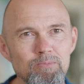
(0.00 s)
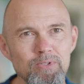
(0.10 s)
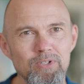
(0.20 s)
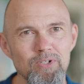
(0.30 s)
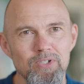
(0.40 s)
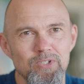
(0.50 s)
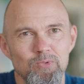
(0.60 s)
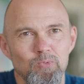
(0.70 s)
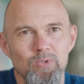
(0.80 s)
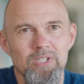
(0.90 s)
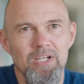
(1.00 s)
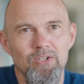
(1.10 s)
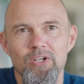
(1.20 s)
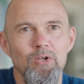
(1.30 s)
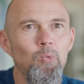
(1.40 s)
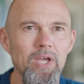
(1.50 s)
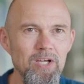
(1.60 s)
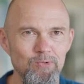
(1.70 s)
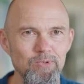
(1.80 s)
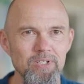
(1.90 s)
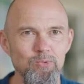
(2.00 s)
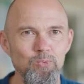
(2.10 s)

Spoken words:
because we are not aware of it.